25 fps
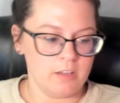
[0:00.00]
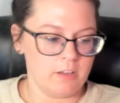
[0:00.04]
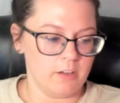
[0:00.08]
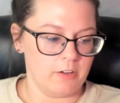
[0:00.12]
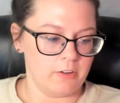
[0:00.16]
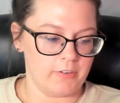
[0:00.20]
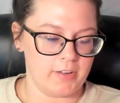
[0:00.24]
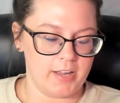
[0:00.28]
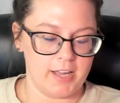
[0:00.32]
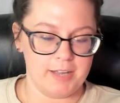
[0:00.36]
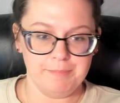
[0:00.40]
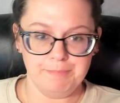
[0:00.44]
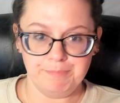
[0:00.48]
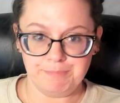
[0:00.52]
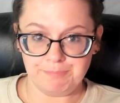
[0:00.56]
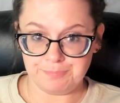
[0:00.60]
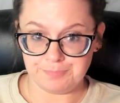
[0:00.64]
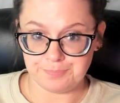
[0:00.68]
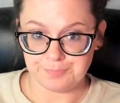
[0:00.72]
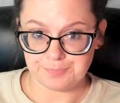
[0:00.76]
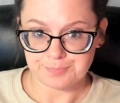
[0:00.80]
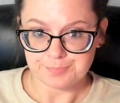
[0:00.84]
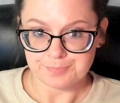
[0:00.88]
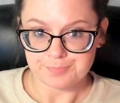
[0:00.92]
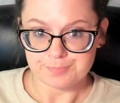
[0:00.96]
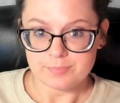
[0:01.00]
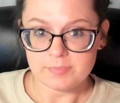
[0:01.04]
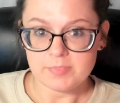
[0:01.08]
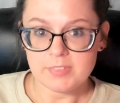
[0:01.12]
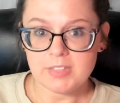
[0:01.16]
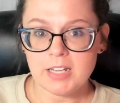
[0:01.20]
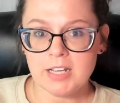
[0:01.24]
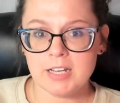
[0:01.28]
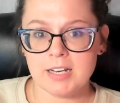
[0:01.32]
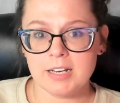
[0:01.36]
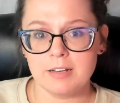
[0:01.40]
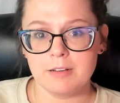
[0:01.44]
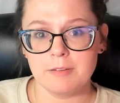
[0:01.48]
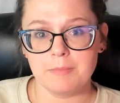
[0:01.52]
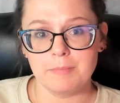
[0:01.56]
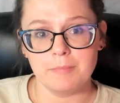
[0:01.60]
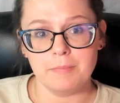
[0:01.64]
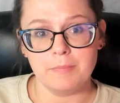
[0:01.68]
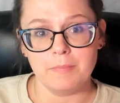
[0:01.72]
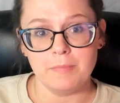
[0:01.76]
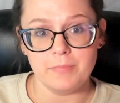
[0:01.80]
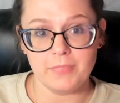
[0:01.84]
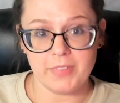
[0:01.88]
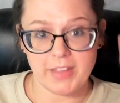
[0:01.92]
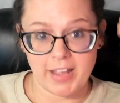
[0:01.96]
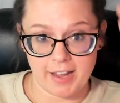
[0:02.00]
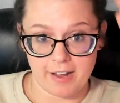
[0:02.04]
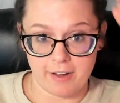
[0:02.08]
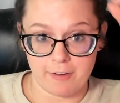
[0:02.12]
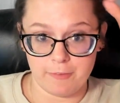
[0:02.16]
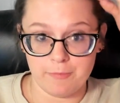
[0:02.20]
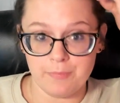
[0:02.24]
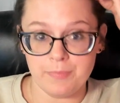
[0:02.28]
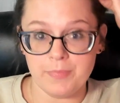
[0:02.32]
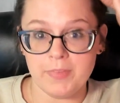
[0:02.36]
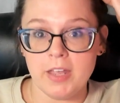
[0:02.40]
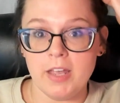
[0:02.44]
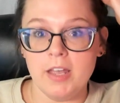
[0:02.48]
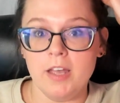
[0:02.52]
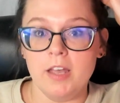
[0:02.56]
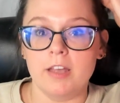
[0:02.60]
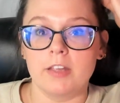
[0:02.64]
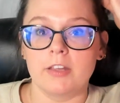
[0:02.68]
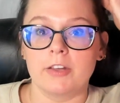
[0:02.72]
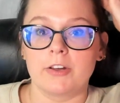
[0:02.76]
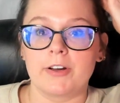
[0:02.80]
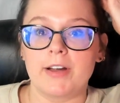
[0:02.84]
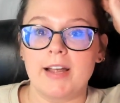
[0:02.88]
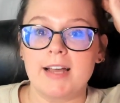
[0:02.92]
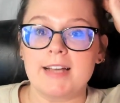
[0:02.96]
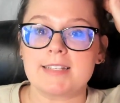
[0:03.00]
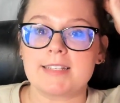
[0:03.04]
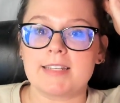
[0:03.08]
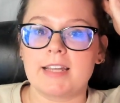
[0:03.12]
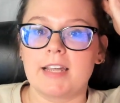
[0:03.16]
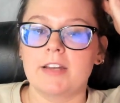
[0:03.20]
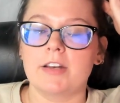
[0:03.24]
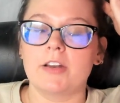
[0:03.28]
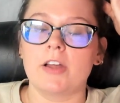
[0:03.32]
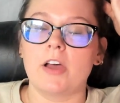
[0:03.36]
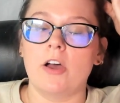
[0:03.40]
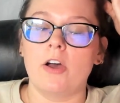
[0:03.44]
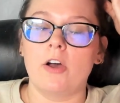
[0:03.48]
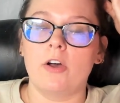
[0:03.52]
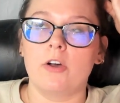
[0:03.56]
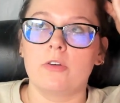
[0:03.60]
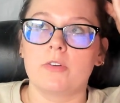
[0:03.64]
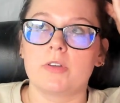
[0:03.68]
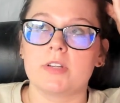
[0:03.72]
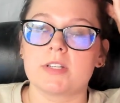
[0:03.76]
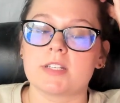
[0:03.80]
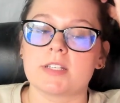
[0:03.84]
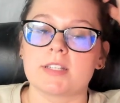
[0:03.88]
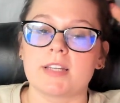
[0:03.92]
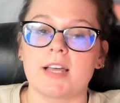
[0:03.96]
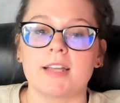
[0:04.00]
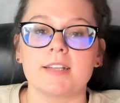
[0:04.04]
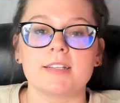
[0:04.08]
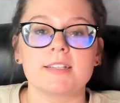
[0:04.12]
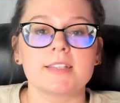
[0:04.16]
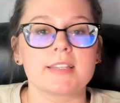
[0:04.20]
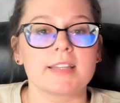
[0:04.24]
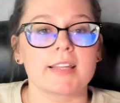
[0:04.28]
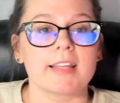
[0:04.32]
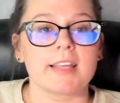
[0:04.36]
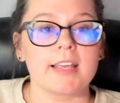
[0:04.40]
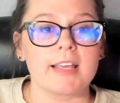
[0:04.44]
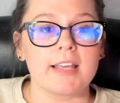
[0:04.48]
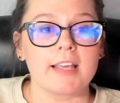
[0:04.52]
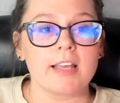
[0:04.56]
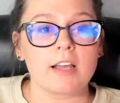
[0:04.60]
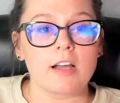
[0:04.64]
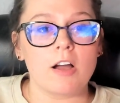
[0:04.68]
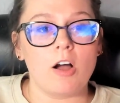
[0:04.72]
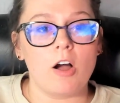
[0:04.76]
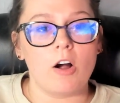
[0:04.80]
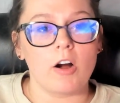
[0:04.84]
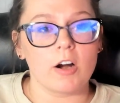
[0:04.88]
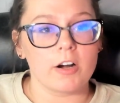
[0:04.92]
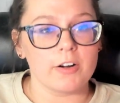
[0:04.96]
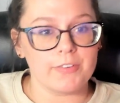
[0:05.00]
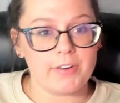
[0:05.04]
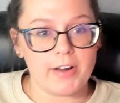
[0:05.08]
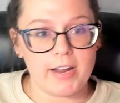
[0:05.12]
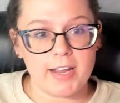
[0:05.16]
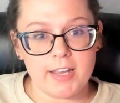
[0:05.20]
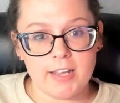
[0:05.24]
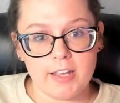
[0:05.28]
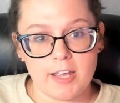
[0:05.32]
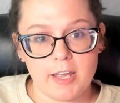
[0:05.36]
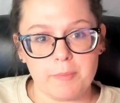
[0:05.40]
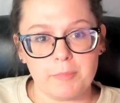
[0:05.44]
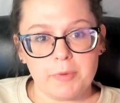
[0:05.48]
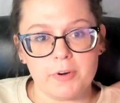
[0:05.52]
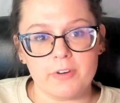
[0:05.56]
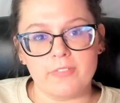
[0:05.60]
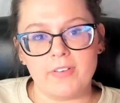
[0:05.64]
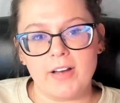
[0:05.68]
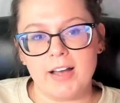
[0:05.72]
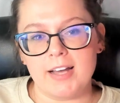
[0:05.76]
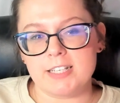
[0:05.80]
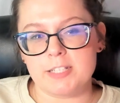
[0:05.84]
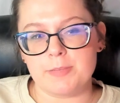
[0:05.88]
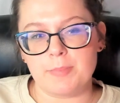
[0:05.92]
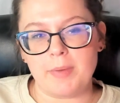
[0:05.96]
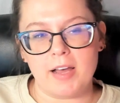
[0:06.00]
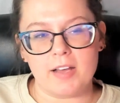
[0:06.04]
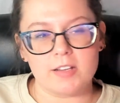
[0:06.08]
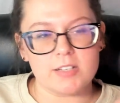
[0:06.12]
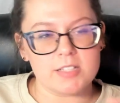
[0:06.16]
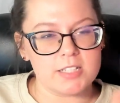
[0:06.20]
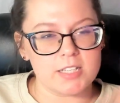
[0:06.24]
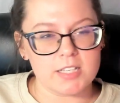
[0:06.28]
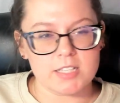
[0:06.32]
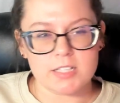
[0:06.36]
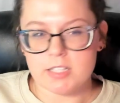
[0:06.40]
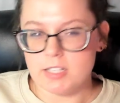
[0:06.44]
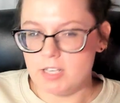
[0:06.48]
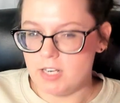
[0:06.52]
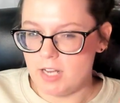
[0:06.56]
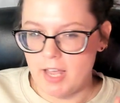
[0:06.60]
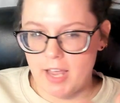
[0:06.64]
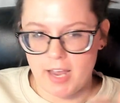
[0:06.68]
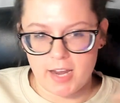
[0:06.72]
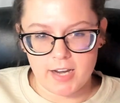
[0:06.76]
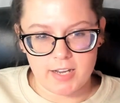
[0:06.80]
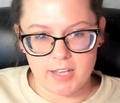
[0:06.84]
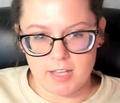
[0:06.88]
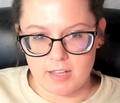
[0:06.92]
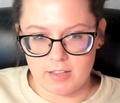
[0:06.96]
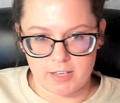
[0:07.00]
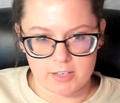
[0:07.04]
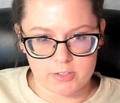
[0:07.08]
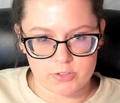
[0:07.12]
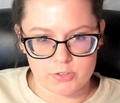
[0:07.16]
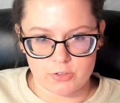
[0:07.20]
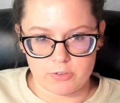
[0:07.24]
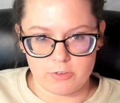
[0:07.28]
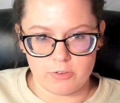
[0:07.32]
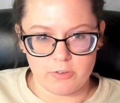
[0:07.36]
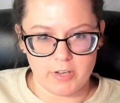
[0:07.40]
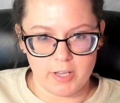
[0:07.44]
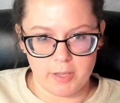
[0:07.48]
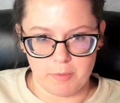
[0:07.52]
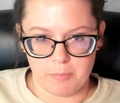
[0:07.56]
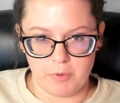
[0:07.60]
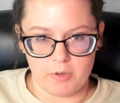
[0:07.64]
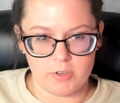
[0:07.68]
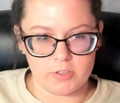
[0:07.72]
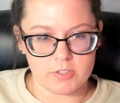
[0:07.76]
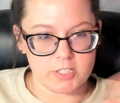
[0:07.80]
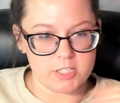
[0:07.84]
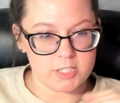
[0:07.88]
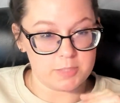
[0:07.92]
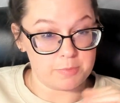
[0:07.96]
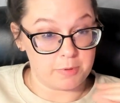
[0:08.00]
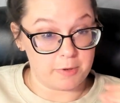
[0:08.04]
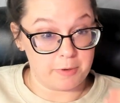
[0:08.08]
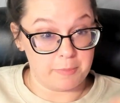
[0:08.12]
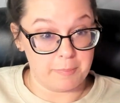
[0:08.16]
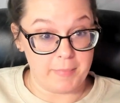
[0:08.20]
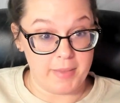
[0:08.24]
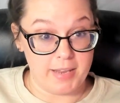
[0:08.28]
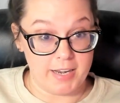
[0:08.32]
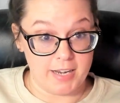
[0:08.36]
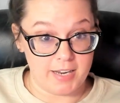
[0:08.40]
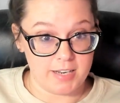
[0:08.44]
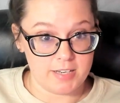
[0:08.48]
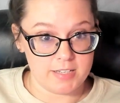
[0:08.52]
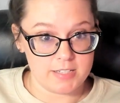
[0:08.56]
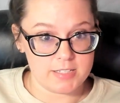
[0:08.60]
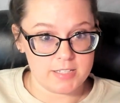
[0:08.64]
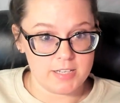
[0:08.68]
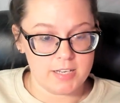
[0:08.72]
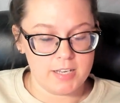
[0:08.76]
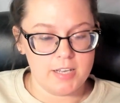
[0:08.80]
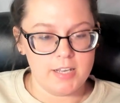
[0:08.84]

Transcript: Okay? Now, your SA node sets the heart rate and provides about 60 to 80 electrical impulses per minute.